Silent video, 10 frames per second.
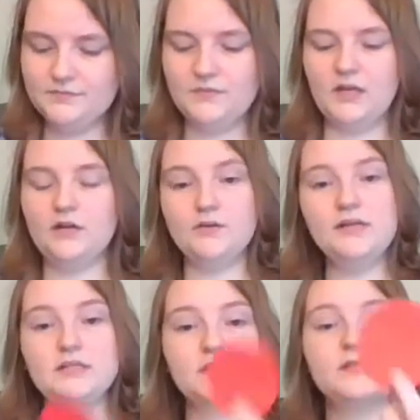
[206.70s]

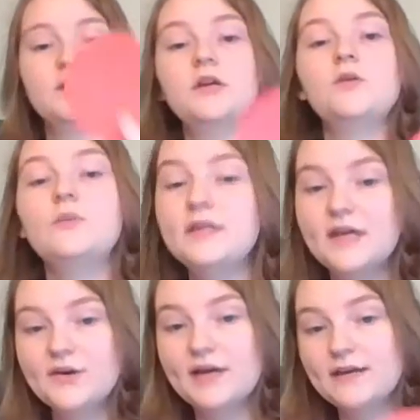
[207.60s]
Alright, we
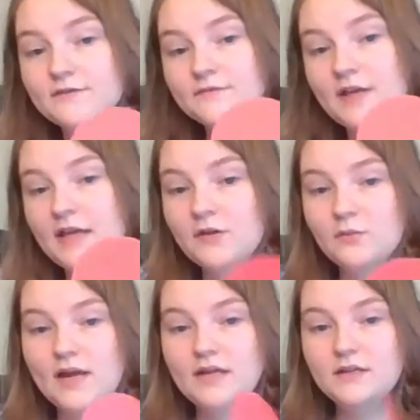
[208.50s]
now have a
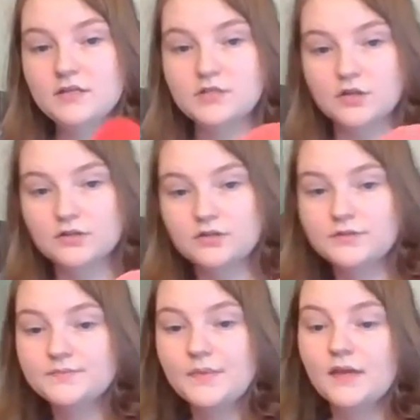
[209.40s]
red circle.
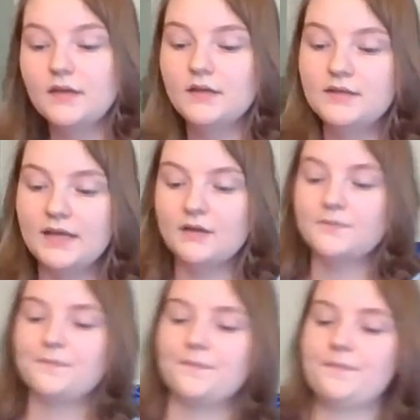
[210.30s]
Now,
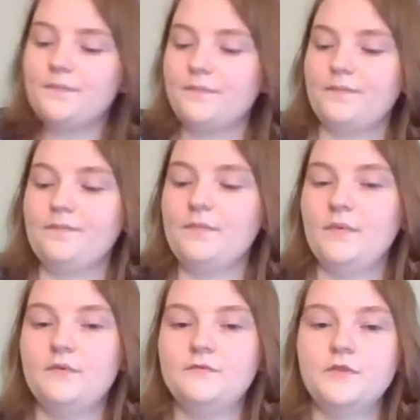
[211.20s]

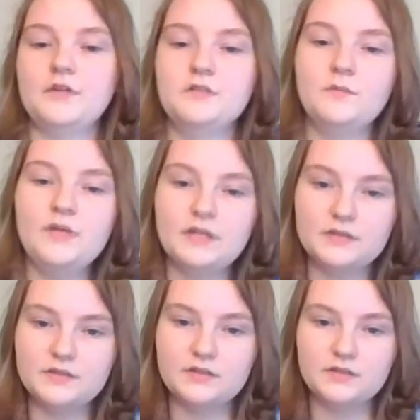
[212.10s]
for his
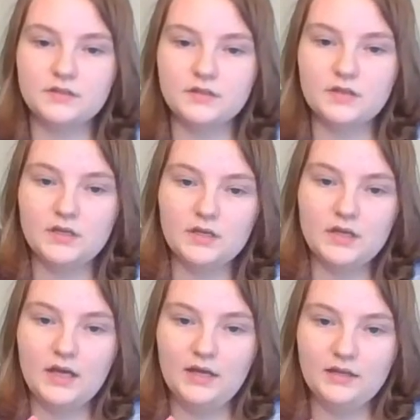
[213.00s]
wings,
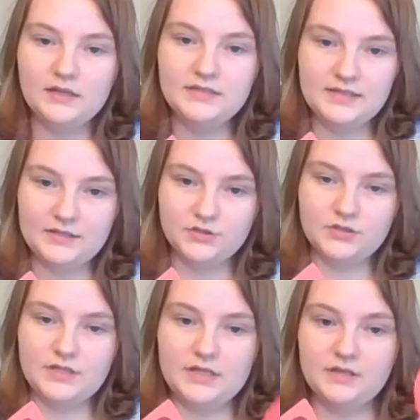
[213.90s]
it's
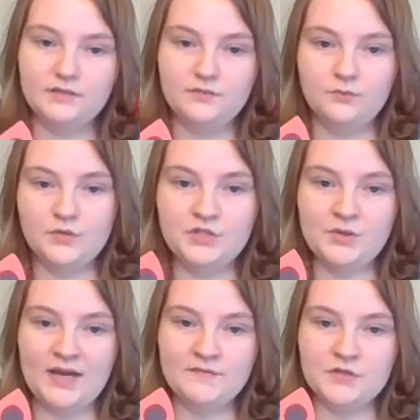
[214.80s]
actually, once you
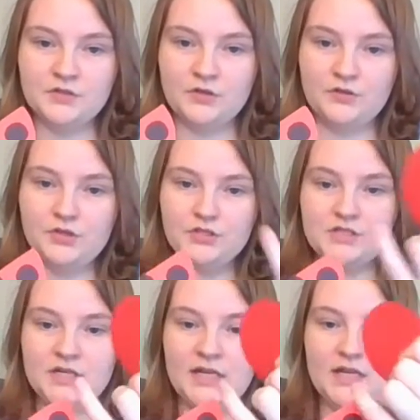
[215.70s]
have the circle, you
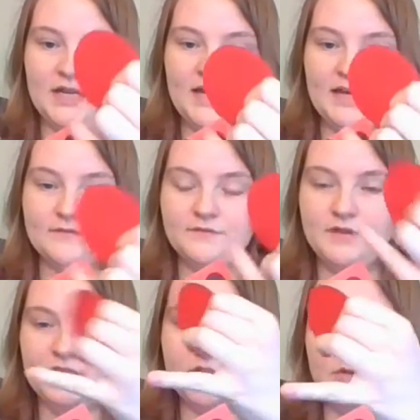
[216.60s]
just cut it in half,
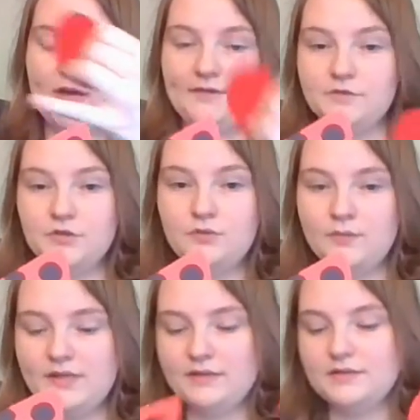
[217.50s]
and then you have two
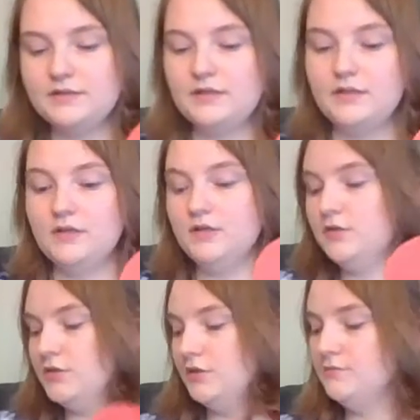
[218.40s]
wings.
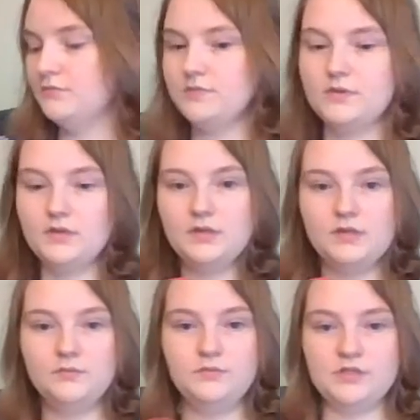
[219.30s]
So,
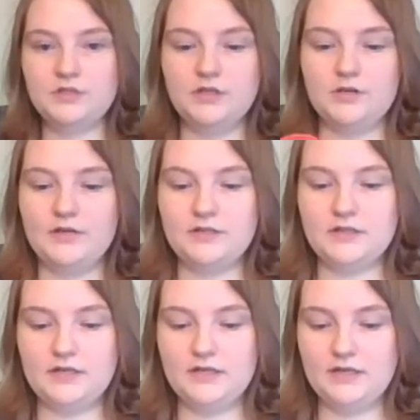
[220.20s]
just going to go ahead and
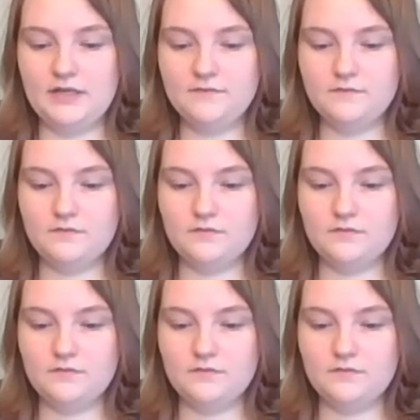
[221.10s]
cut it in half.